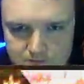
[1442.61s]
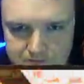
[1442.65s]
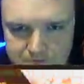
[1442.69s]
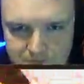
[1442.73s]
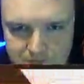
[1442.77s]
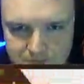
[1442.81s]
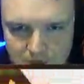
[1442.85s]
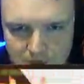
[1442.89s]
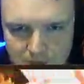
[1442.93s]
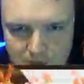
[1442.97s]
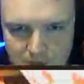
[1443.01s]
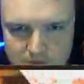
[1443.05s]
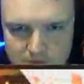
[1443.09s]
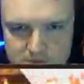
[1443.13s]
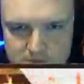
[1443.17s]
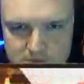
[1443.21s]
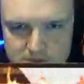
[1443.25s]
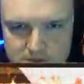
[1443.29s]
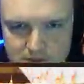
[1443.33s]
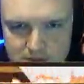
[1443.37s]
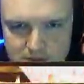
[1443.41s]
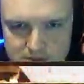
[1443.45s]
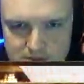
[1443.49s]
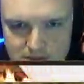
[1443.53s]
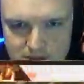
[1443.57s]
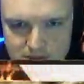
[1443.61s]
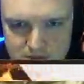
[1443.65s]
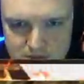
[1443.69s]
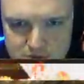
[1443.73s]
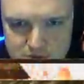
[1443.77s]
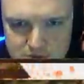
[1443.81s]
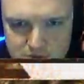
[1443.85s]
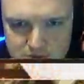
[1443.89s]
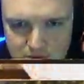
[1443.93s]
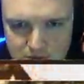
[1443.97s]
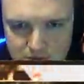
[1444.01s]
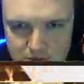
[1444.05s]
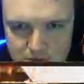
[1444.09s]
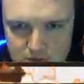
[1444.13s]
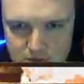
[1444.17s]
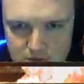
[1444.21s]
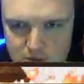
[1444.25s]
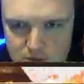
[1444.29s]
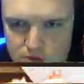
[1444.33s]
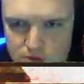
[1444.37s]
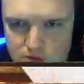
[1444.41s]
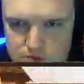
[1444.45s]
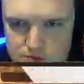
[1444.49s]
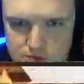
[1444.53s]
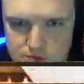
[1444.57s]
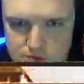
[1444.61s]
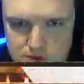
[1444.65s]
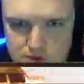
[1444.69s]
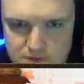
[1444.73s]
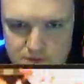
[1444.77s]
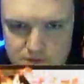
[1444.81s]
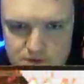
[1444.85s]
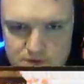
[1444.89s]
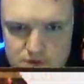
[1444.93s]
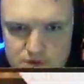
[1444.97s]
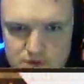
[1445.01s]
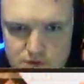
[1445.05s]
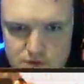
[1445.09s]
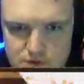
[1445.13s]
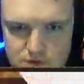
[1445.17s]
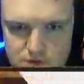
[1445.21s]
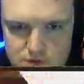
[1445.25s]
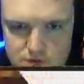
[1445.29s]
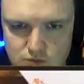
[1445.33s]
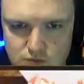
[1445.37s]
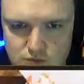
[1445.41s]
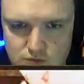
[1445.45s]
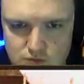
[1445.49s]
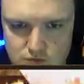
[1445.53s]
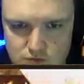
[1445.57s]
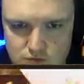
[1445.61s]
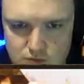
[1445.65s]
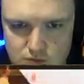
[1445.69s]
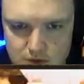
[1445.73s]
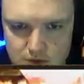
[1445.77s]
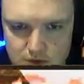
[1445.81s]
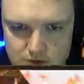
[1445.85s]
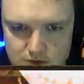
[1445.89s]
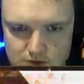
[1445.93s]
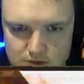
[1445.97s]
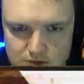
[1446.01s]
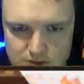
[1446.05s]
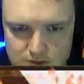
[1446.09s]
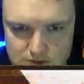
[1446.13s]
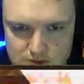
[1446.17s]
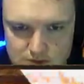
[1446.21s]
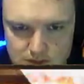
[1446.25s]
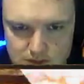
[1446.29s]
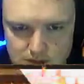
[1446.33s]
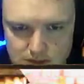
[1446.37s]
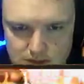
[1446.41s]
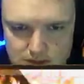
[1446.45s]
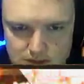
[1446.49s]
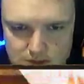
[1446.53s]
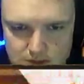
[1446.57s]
Alright, this next time I should be able to get close enough to catch this guy.